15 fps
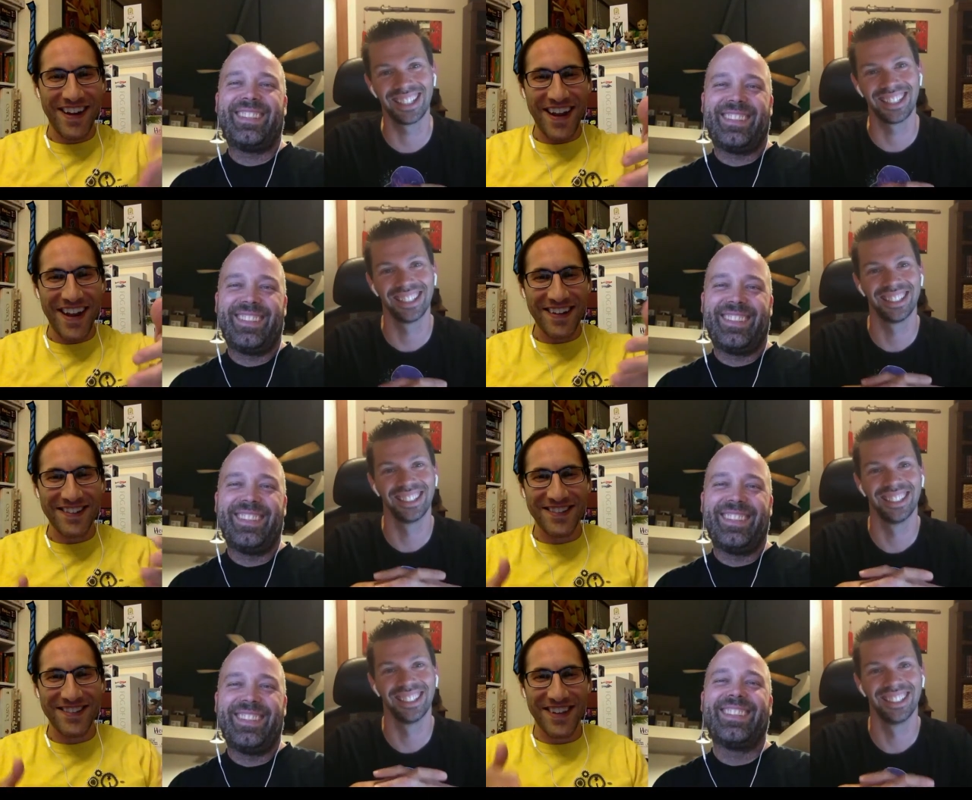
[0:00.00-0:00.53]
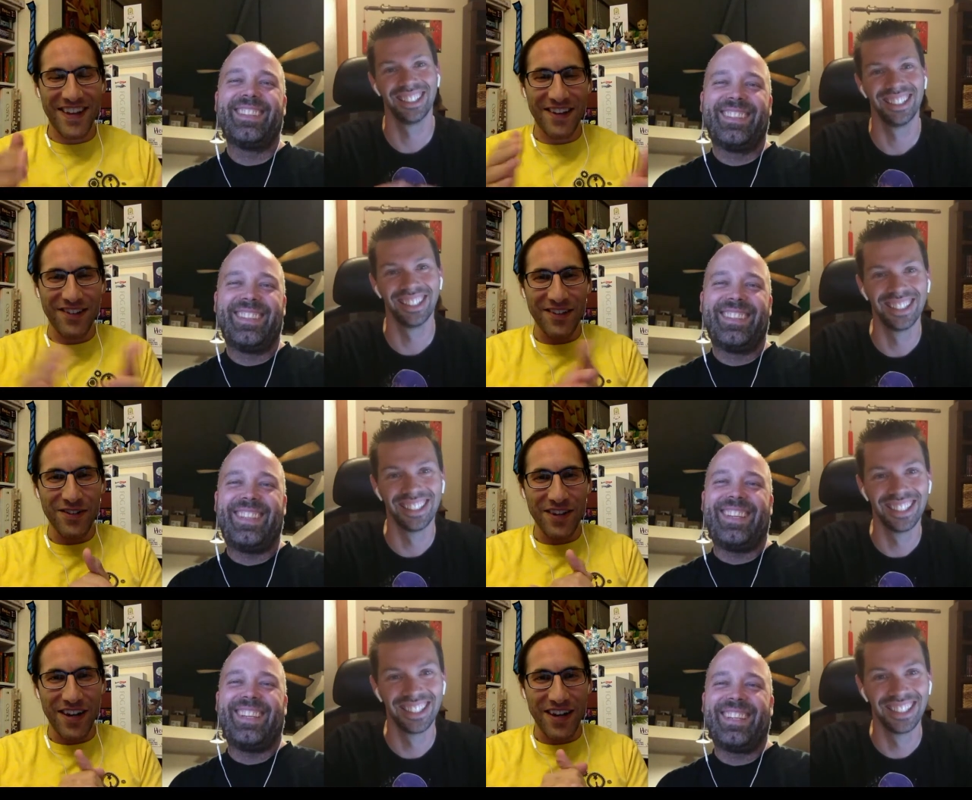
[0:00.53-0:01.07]
Speaker 1: Nate, say
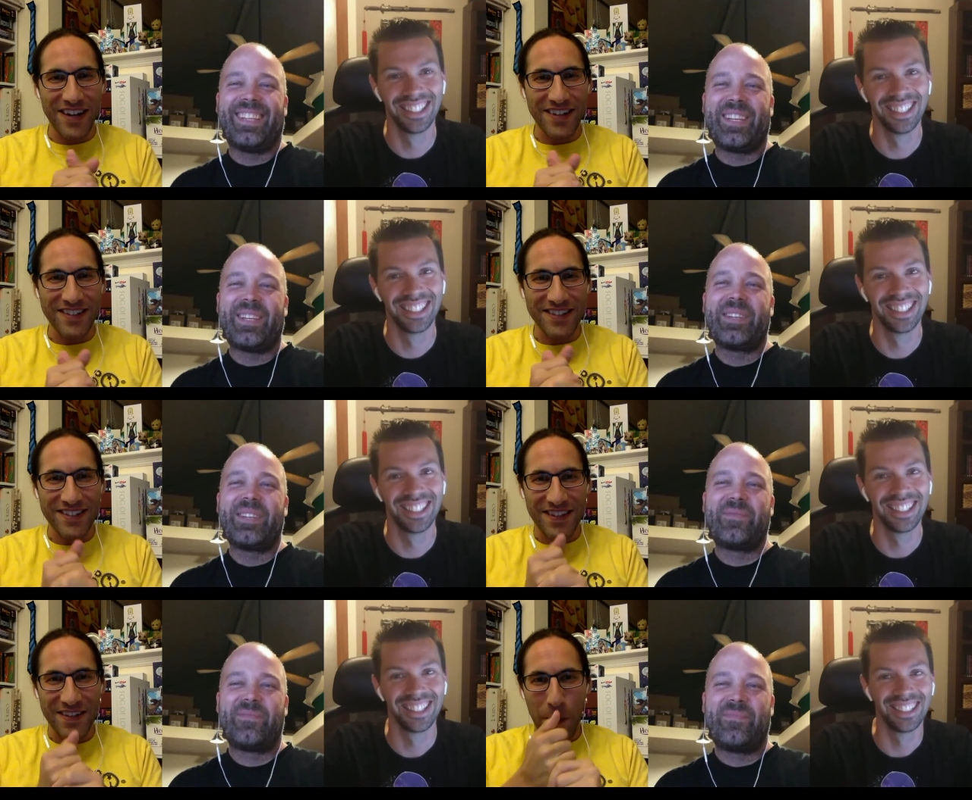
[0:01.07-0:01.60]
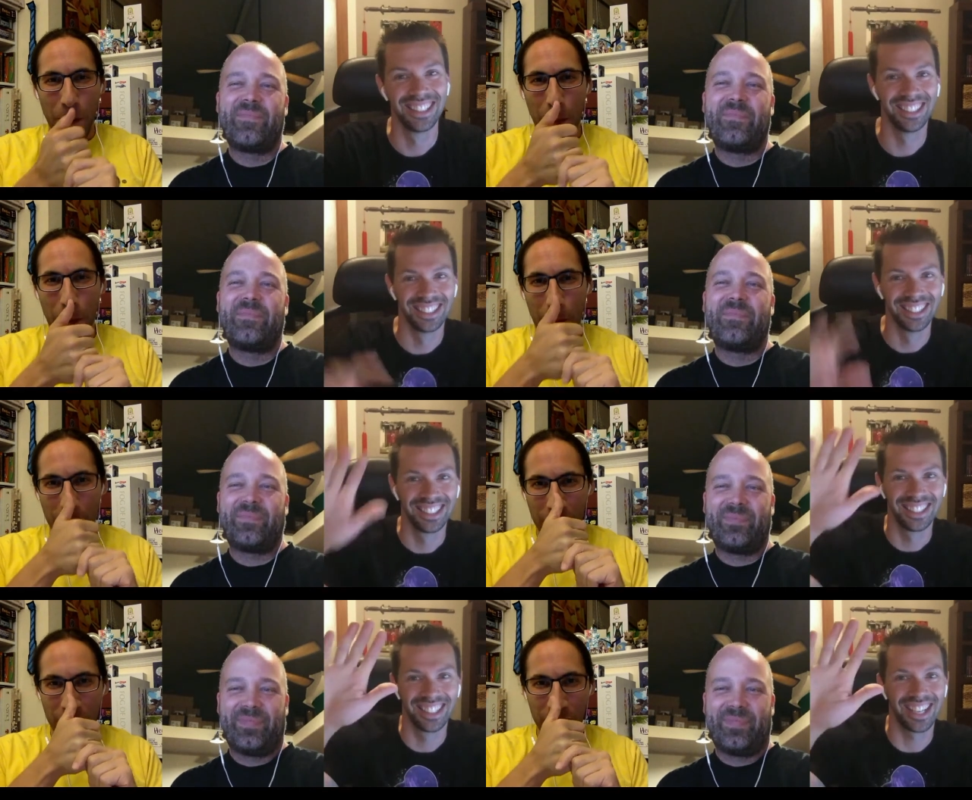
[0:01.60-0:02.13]
hello, guys.
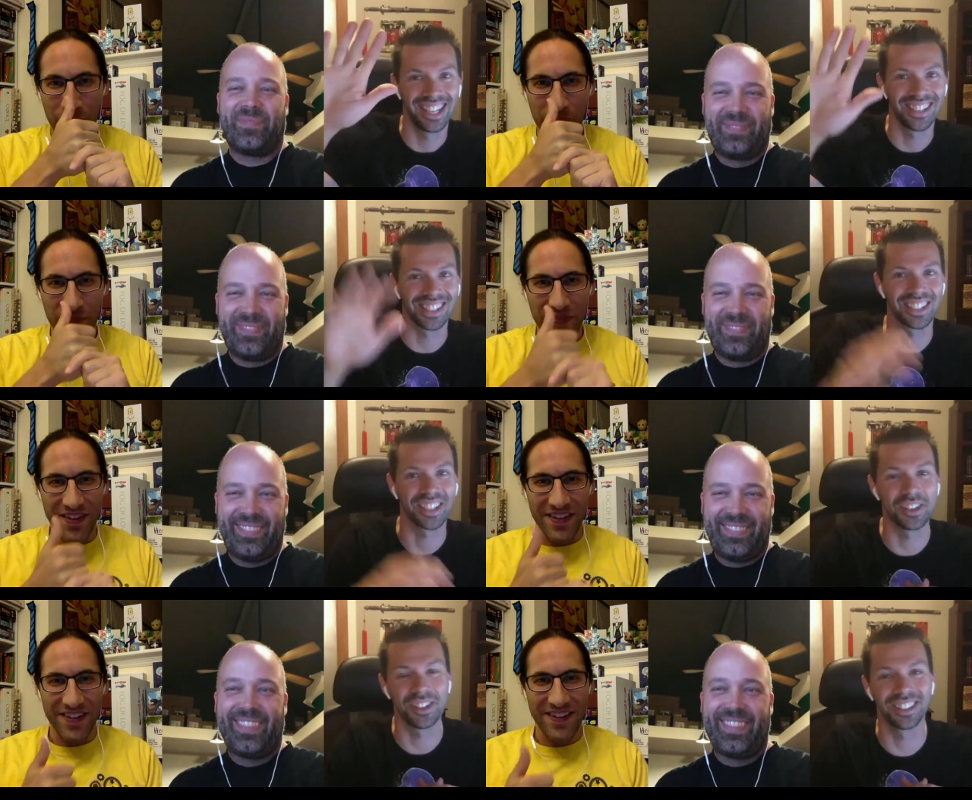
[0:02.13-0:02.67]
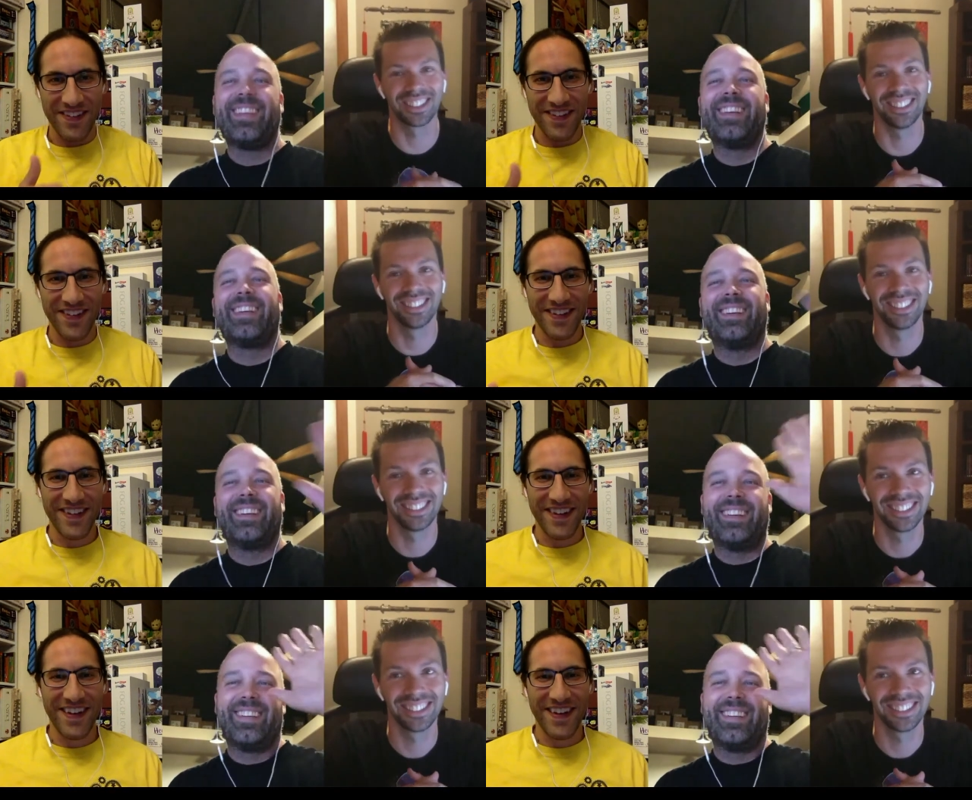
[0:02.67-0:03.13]
How's it going?